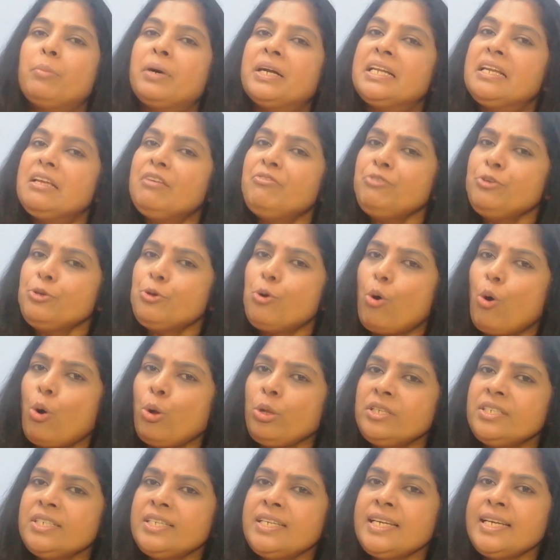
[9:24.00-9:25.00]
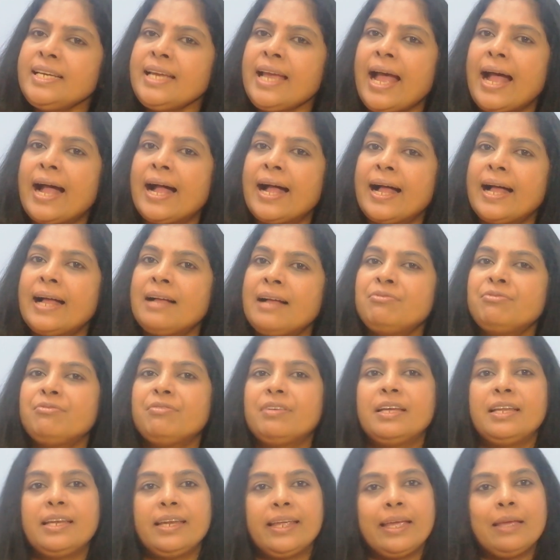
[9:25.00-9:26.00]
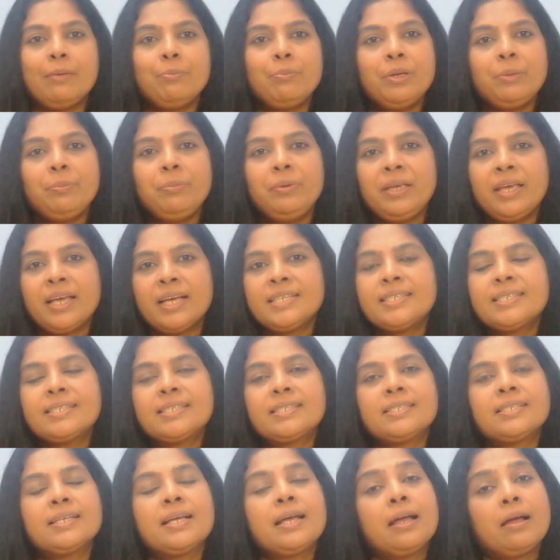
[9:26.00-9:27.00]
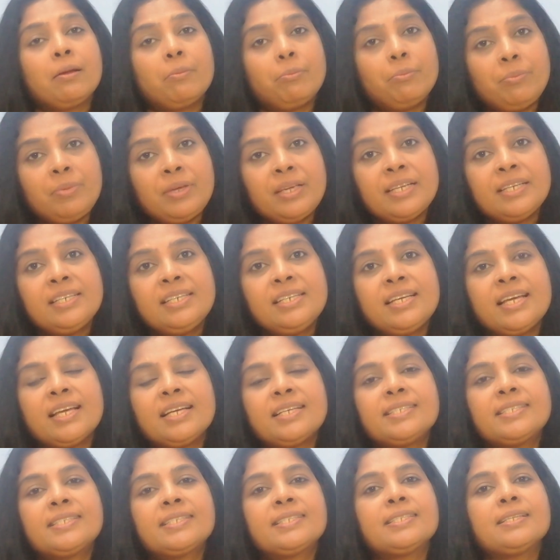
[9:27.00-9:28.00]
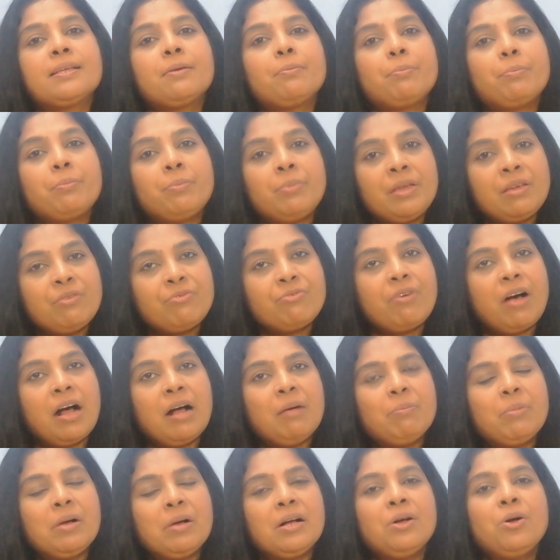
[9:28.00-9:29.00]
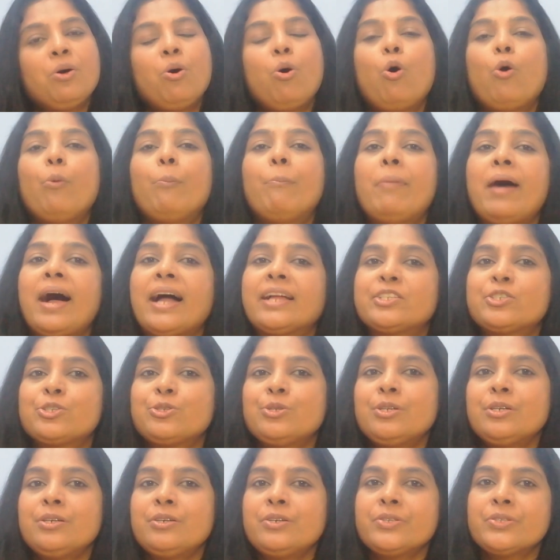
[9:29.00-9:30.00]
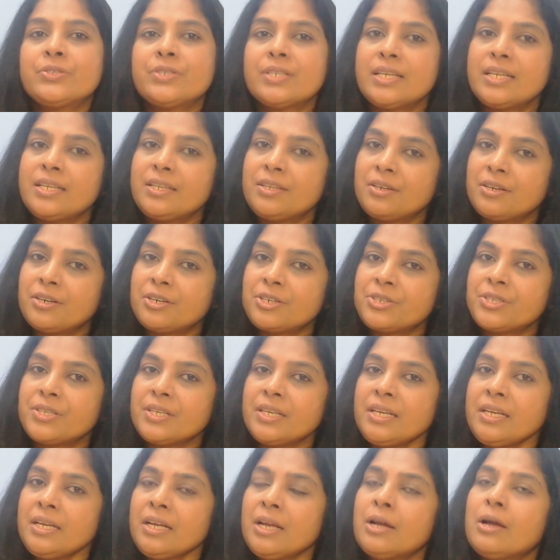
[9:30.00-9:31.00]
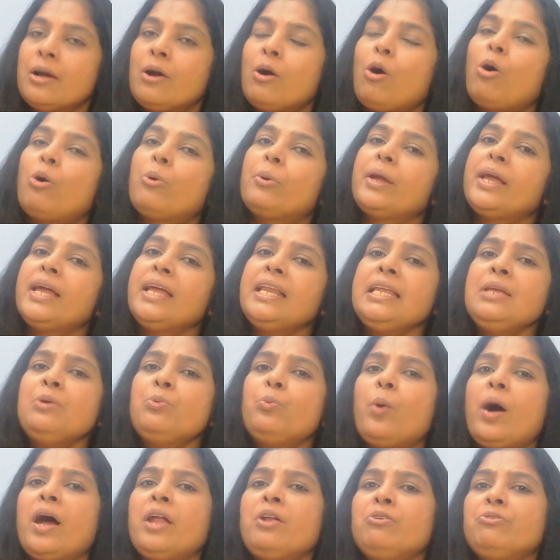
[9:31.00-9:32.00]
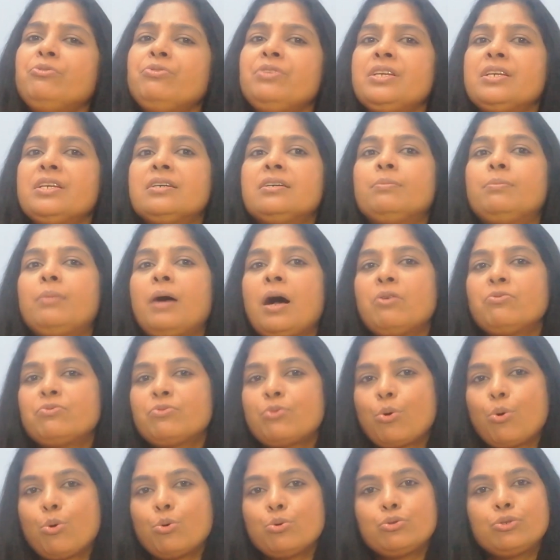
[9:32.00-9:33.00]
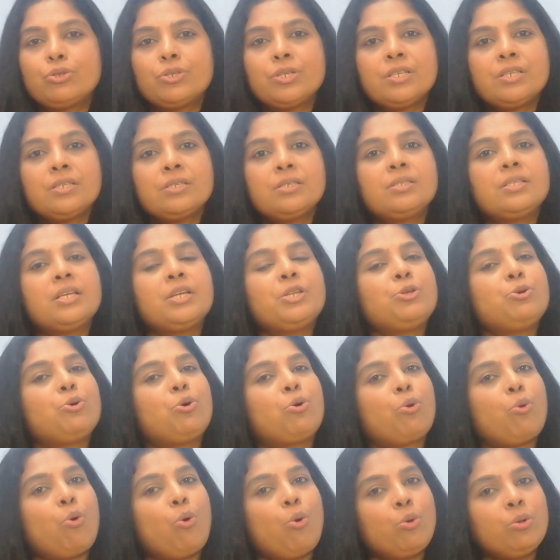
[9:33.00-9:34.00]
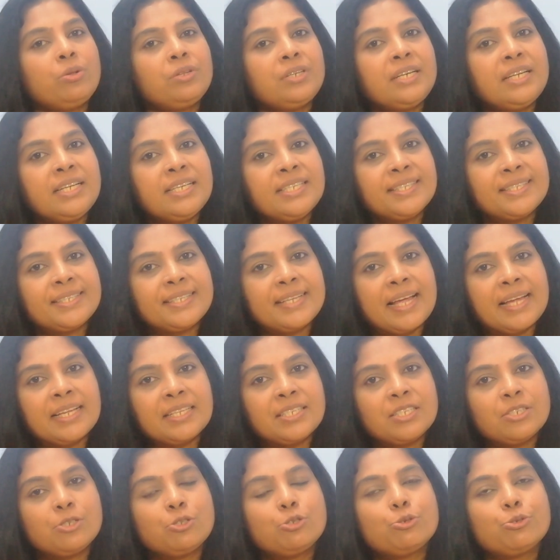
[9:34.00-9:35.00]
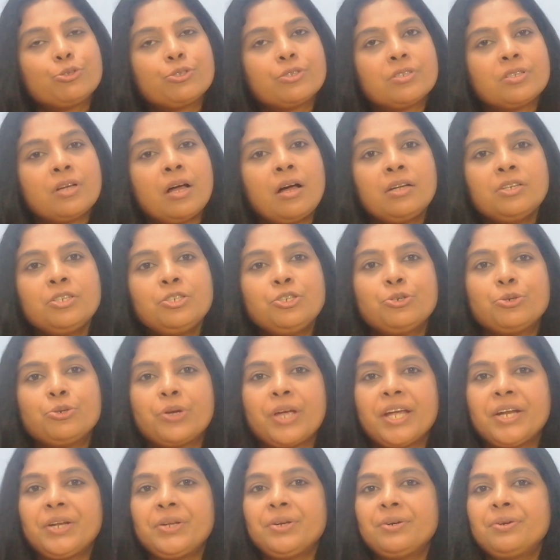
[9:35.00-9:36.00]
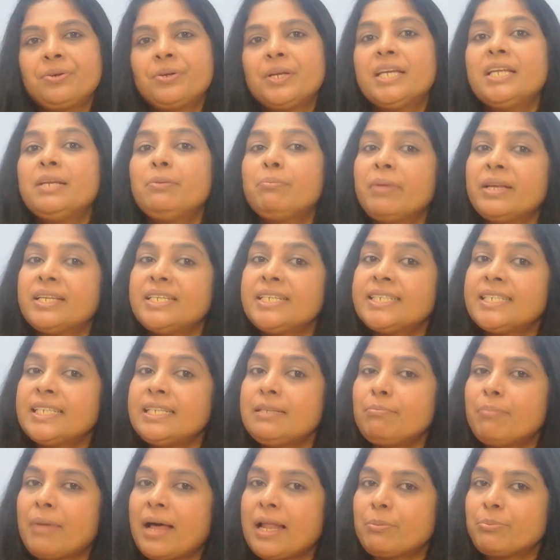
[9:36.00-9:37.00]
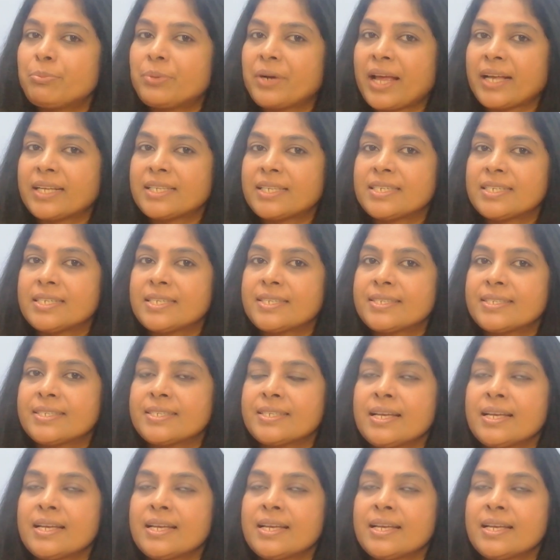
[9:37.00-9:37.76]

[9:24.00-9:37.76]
But if you already have an MBBS, BDS, B.Pharma or Bachelor's in Nursing or any one of the above courses, then you're already set to start your career in medical malpractice.